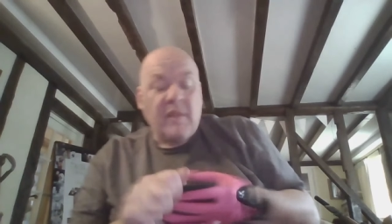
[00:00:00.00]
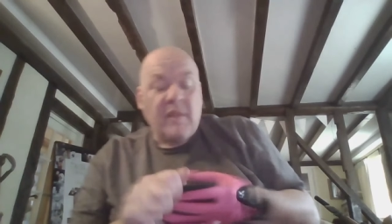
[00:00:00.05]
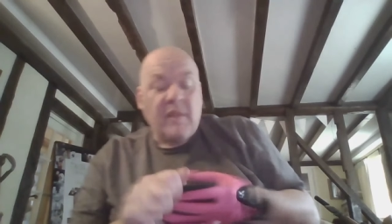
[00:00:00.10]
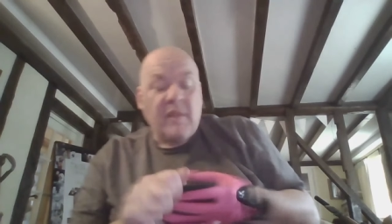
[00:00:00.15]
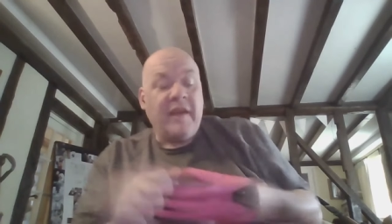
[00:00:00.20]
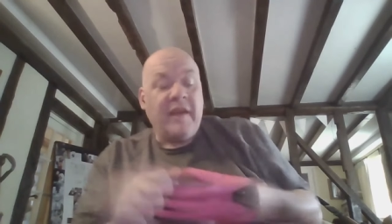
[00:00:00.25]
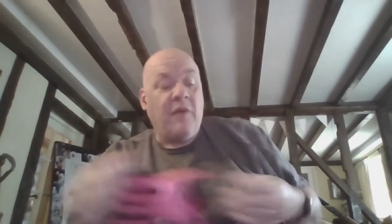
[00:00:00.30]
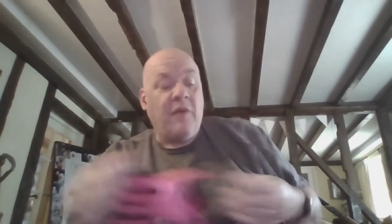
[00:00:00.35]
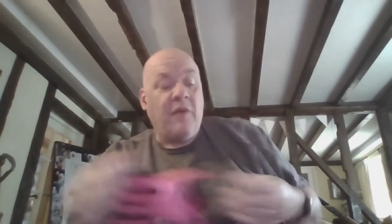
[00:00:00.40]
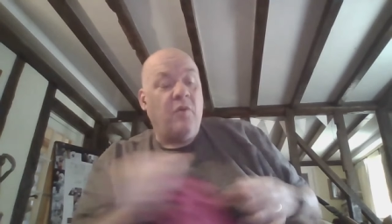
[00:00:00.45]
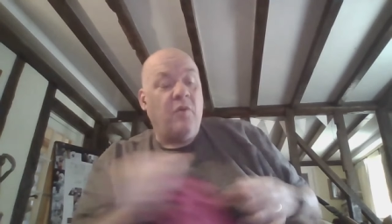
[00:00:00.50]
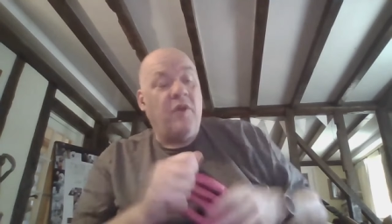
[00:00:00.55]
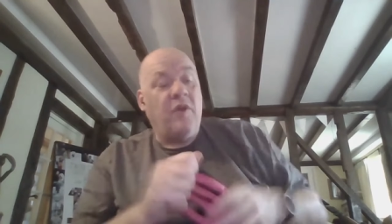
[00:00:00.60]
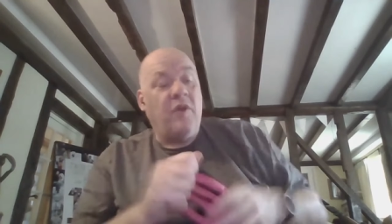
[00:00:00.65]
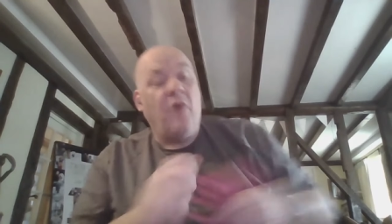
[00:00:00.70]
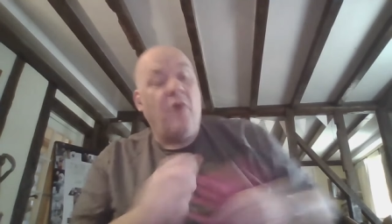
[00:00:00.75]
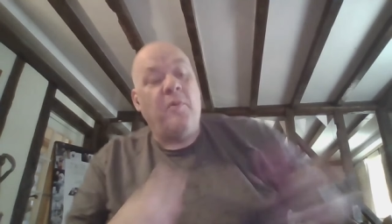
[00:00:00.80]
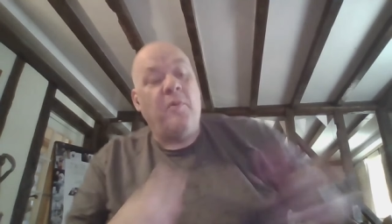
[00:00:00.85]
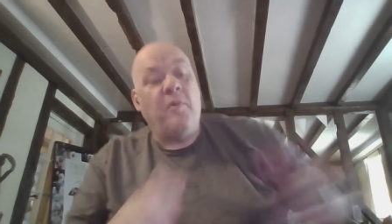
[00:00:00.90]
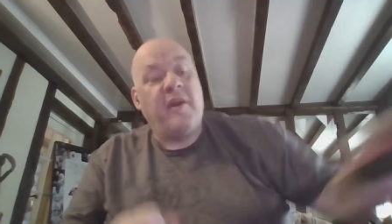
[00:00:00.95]
Now, the
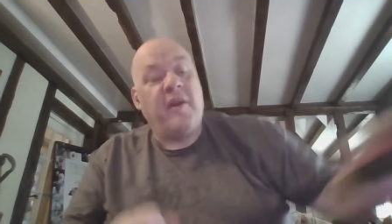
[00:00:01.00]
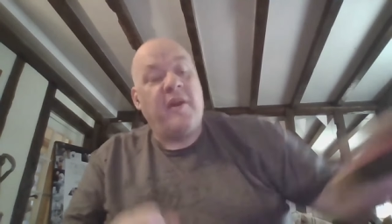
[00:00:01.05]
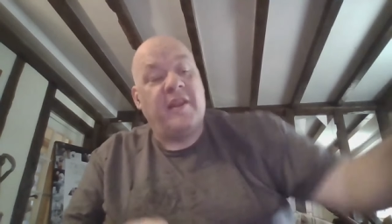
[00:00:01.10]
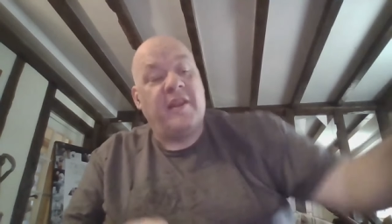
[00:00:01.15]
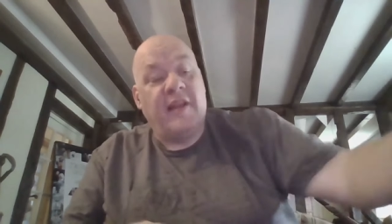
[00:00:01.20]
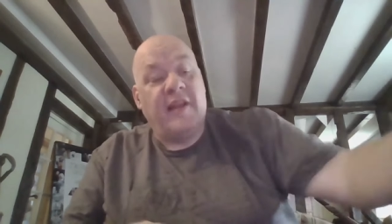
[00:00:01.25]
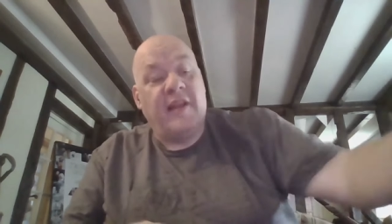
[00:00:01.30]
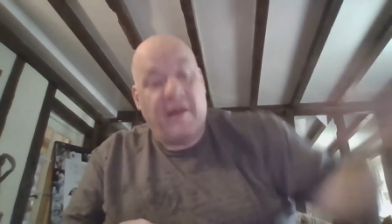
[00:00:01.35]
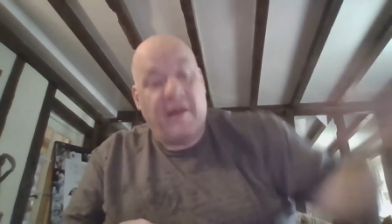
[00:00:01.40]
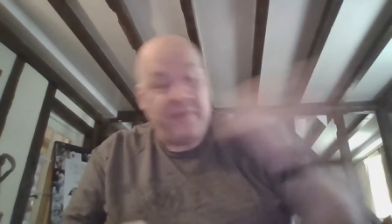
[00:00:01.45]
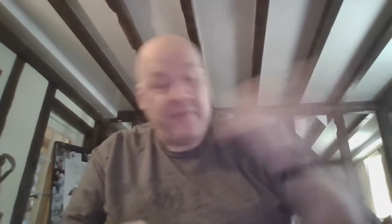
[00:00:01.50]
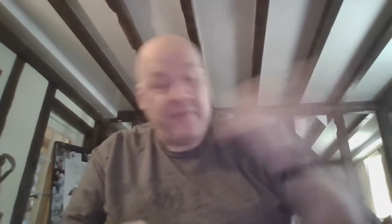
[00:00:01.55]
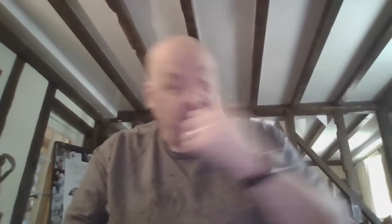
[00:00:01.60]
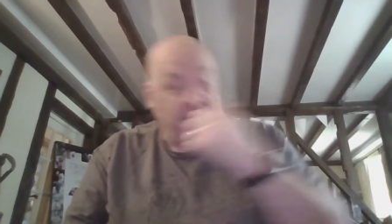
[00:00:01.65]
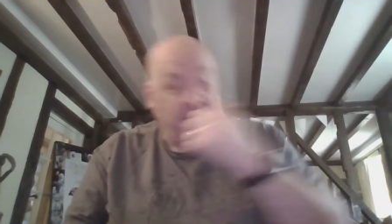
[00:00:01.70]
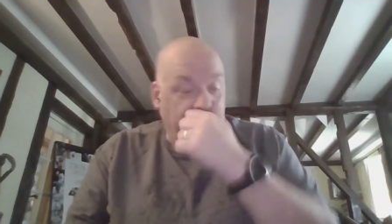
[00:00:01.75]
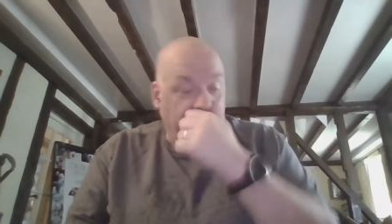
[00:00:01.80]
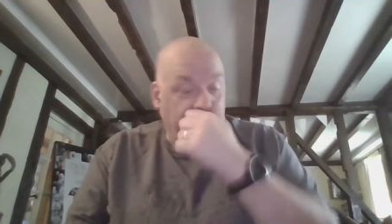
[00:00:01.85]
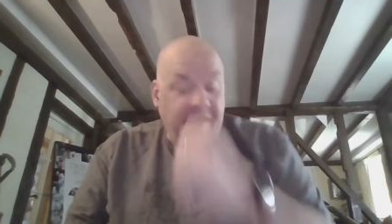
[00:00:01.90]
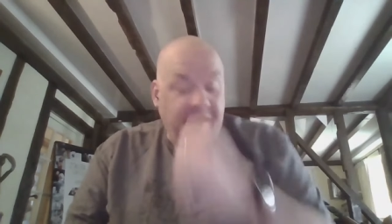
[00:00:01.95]
whole point of the glove
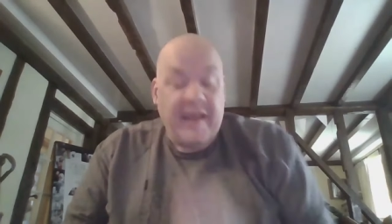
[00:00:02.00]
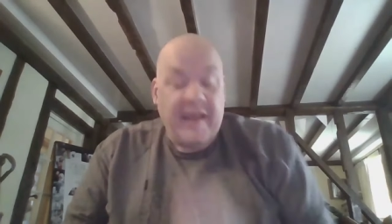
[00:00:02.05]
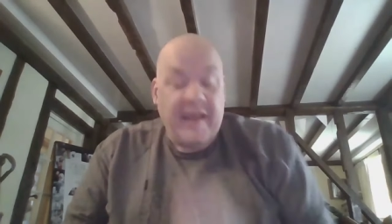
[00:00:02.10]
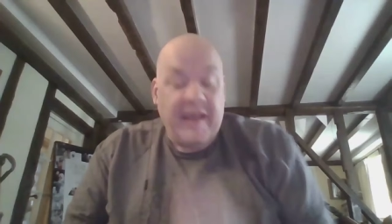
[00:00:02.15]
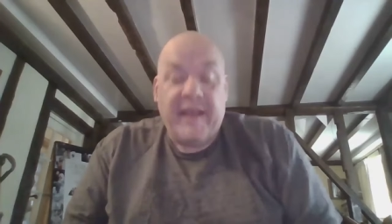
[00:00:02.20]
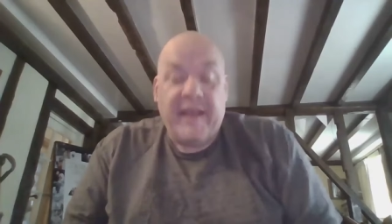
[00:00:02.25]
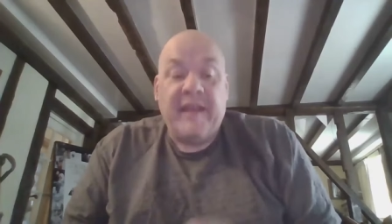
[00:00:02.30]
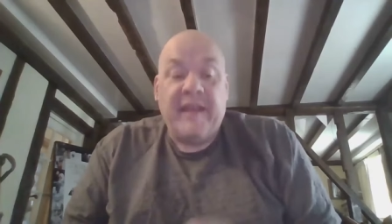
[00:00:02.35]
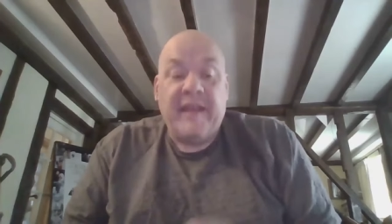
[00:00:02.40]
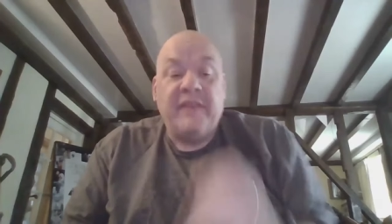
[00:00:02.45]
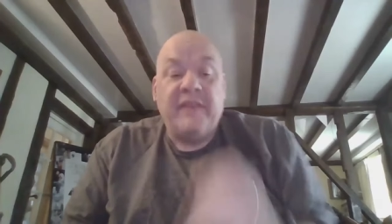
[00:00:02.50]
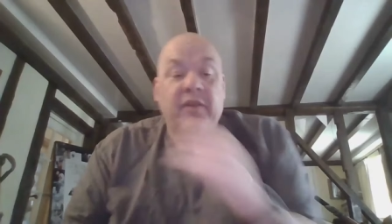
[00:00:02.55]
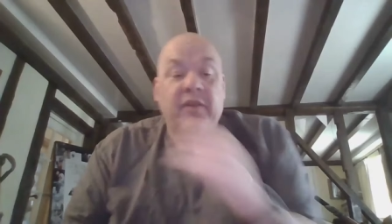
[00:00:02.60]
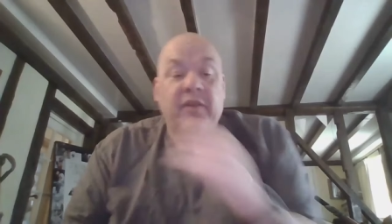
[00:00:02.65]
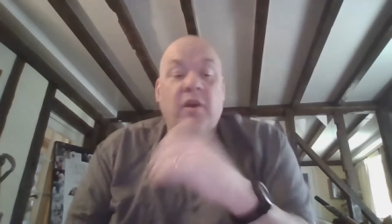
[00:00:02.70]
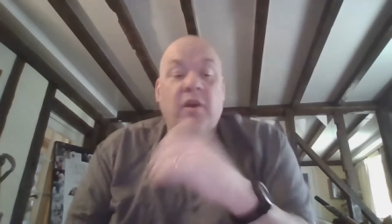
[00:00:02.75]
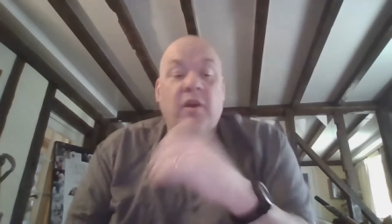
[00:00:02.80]
is